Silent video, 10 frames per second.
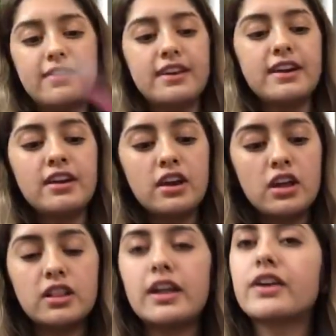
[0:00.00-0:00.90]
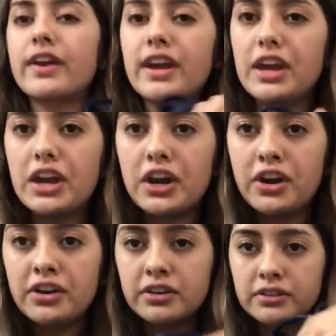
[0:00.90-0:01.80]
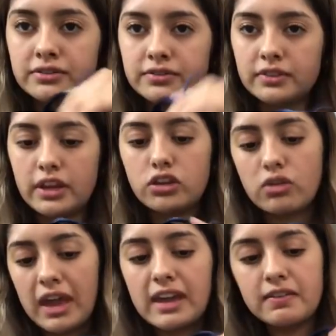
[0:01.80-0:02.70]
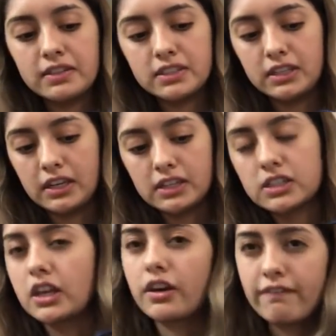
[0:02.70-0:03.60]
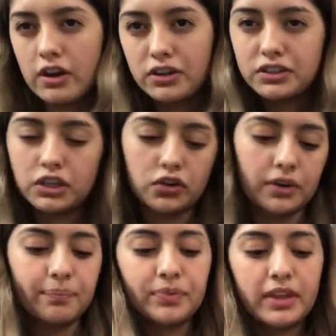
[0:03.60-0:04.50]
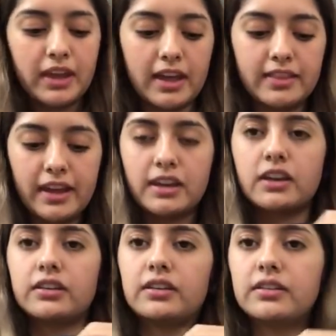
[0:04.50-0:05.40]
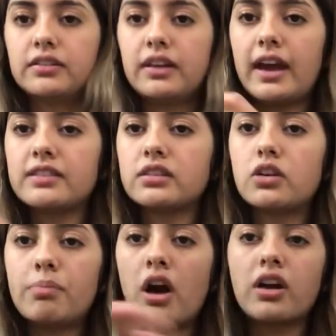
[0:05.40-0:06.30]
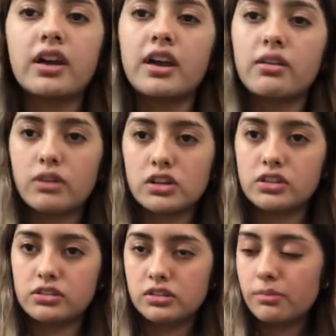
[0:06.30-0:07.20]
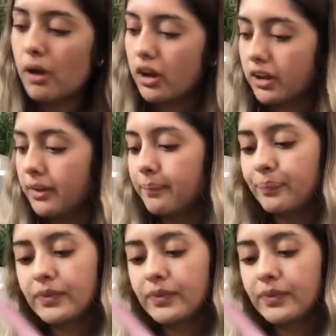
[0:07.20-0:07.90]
And then like right here, like you can't even see, it's like very secret. And like it has a little pocket, which this is a pocket.